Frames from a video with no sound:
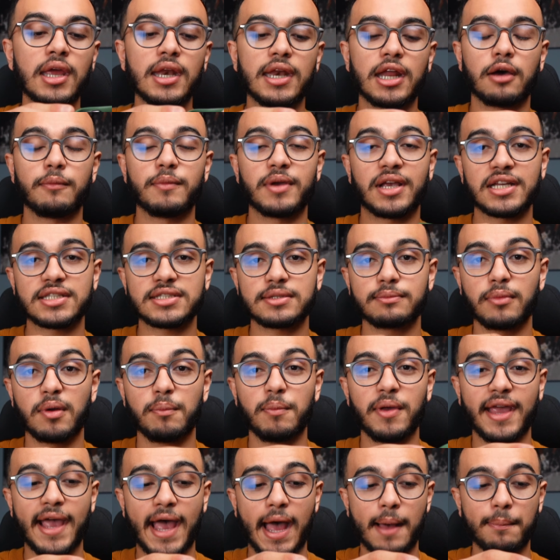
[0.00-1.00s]
Now, because I'm a
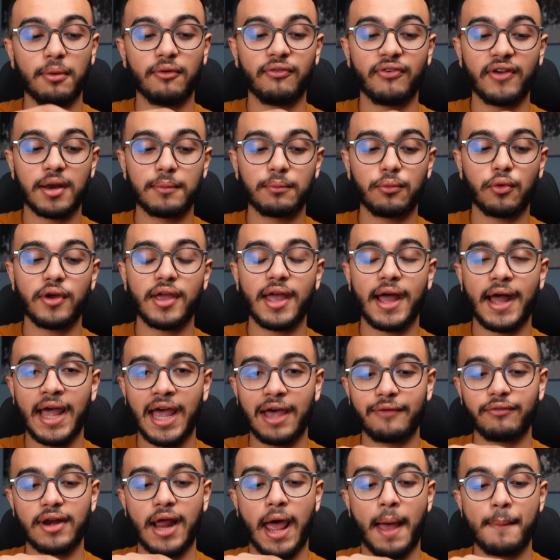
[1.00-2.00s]
big Apple fanboy, I
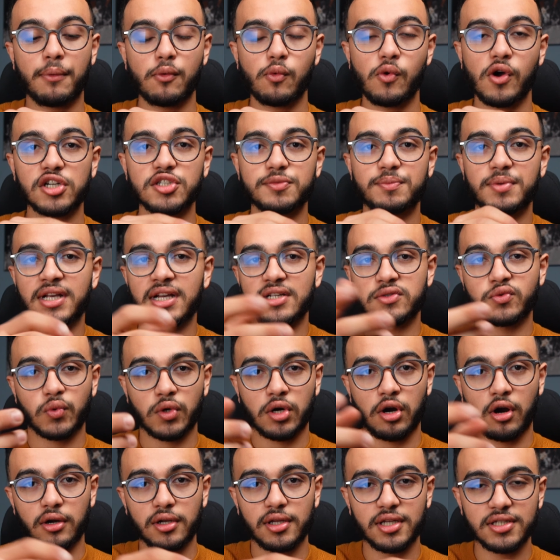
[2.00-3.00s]
have an Apple Watch because
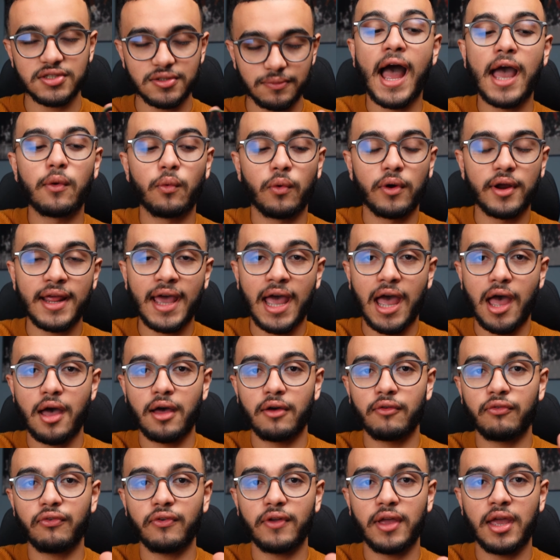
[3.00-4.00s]
regardless, I would
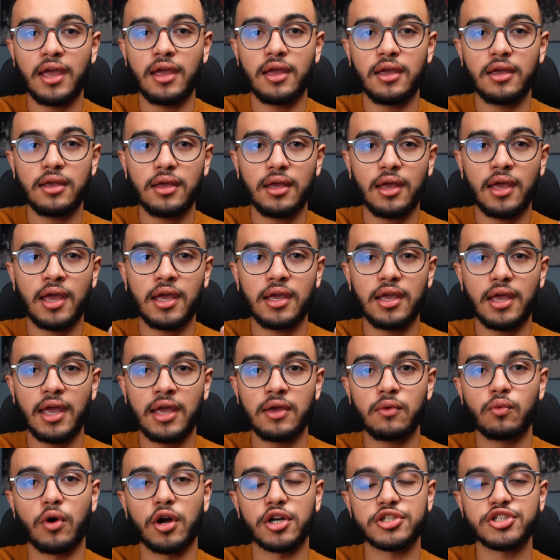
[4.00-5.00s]
have
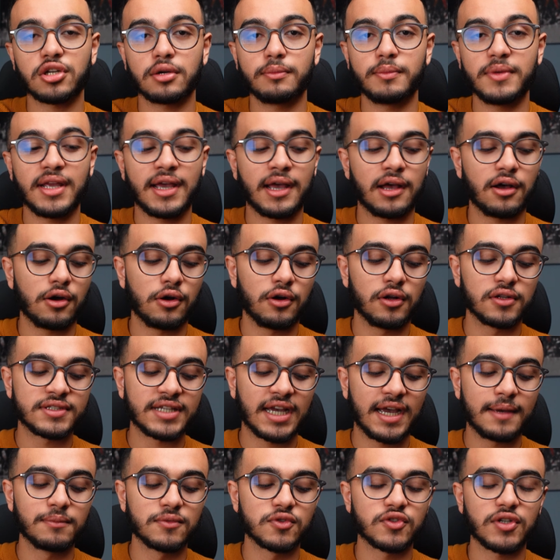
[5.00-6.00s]
a watch on me at all
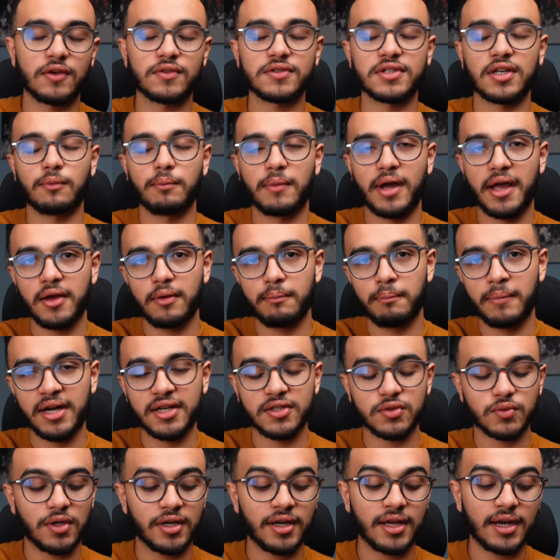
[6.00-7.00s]
times. So I was like, might
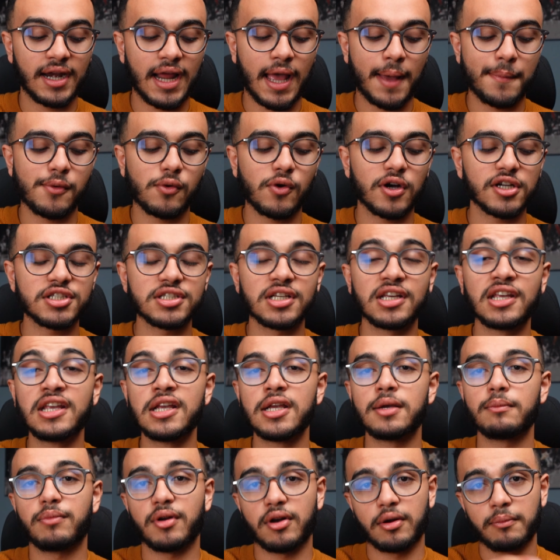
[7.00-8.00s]
as well get an Apple Watch.
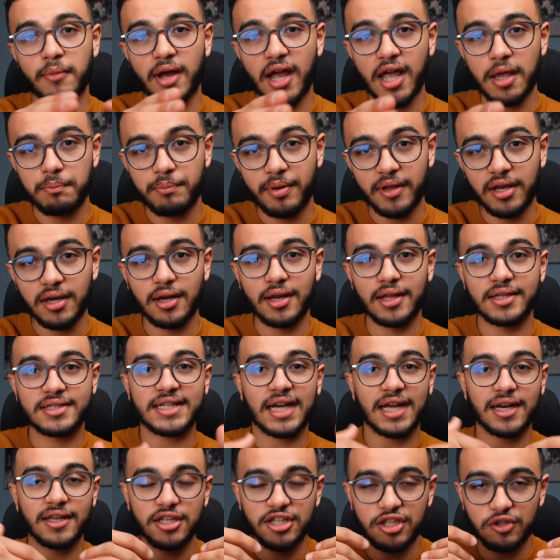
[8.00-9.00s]
But in my opinion, it's
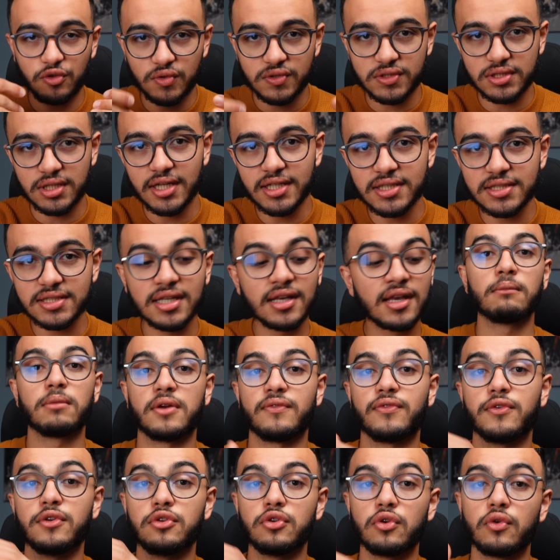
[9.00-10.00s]
kind of useless. But
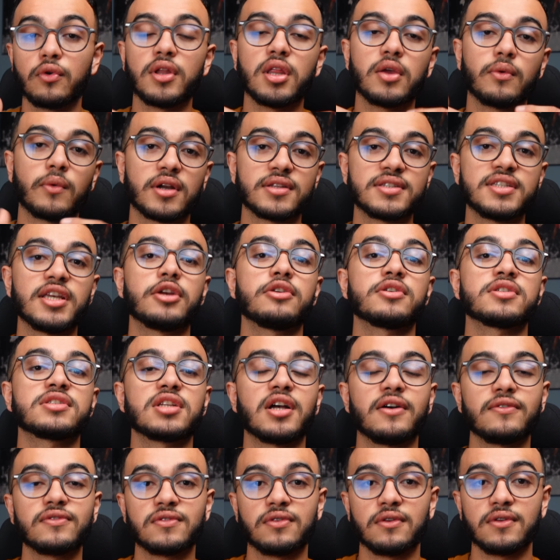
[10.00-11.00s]
if you do really want to take
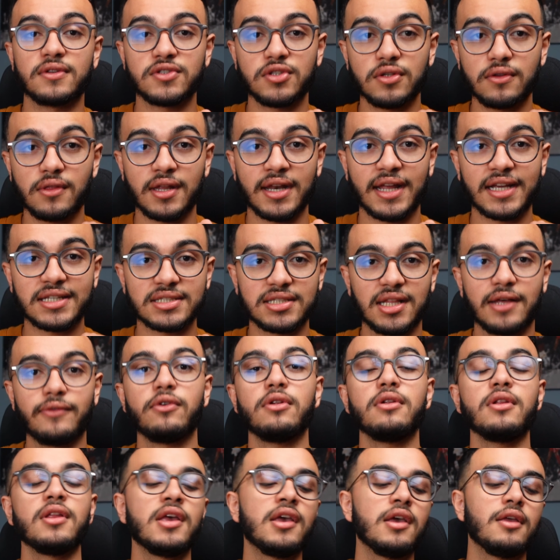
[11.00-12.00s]
yourself to the next
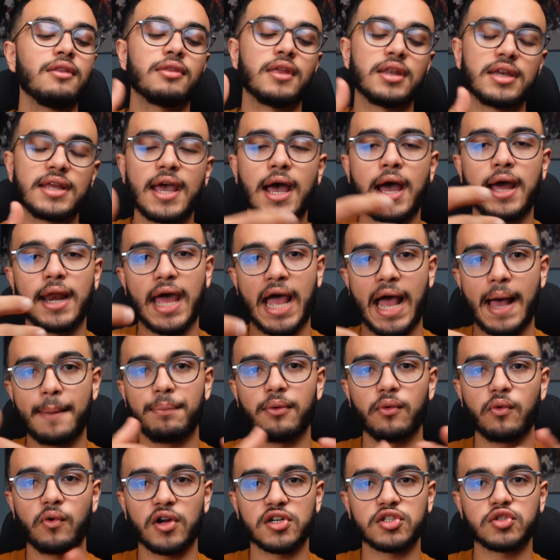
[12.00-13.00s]
level, then yeah, an
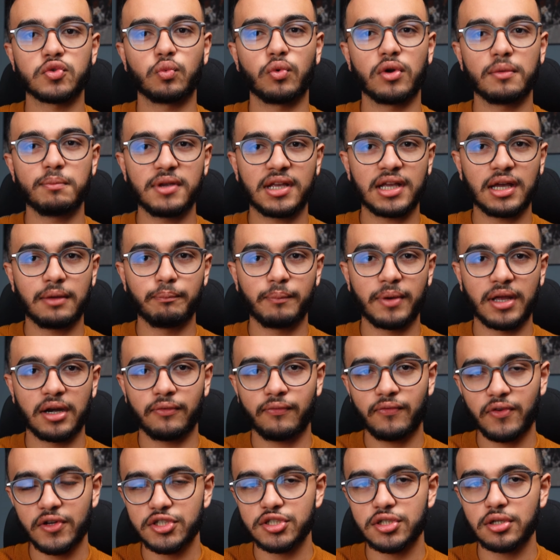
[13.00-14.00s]
Apple Watch would become
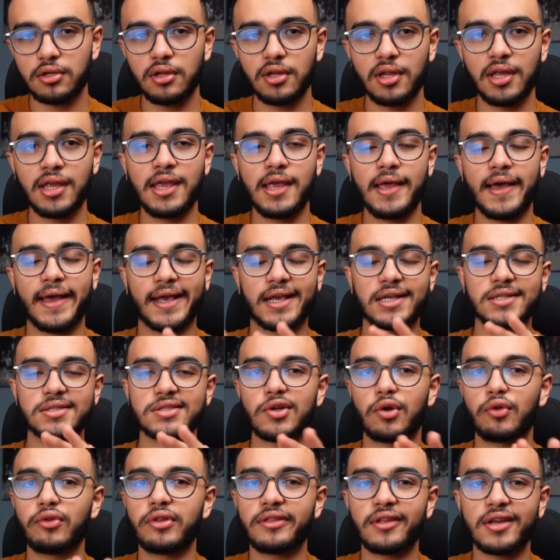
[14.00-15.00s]
beneficial. I guess
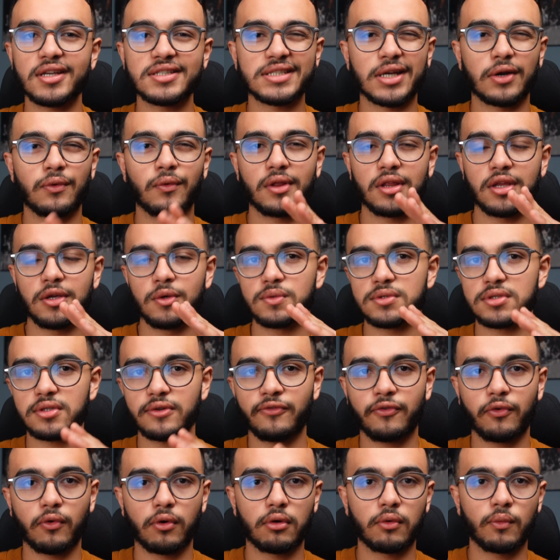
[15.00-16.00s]
the only things I really use it
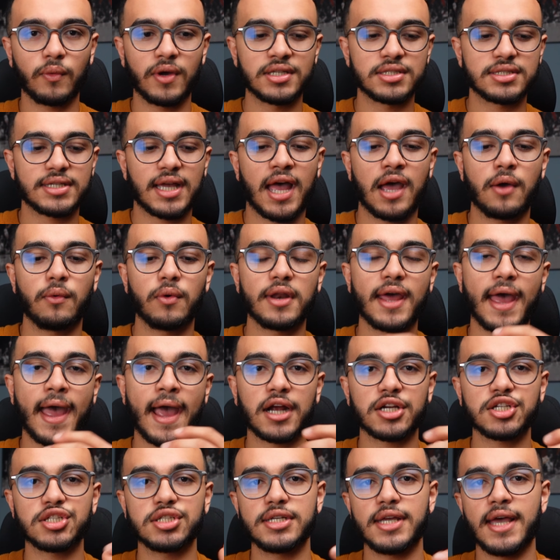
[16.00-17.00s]
for was I would
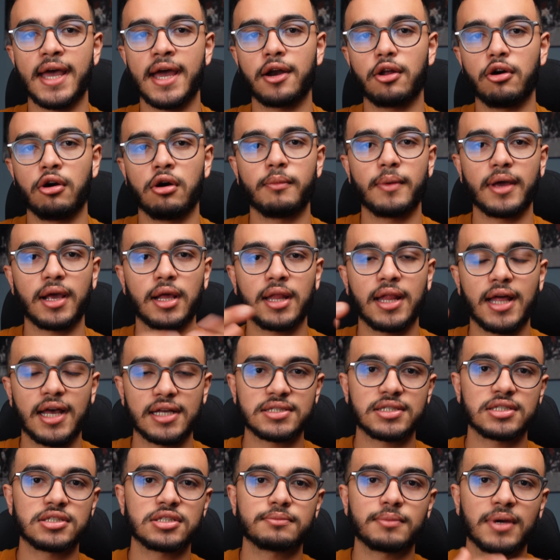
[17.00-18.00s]
actually add all my
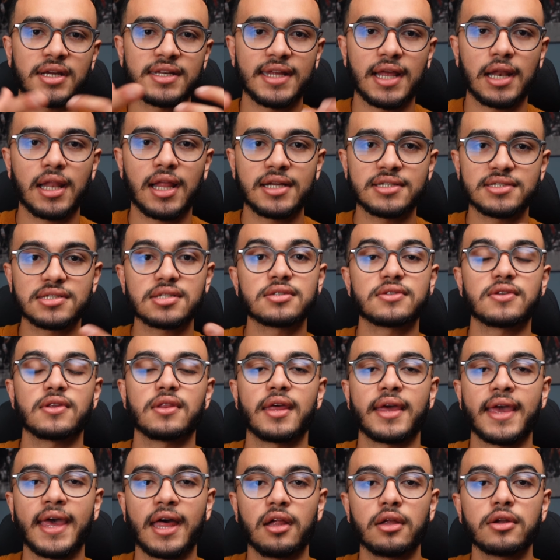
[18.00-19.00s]
classes and my deadlines into
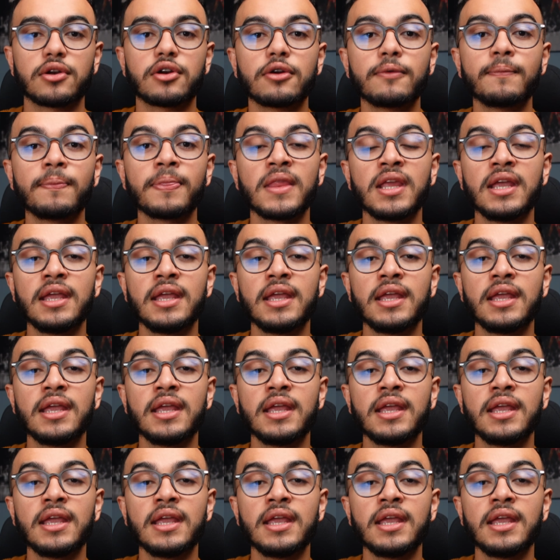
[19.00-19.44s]
the calendar.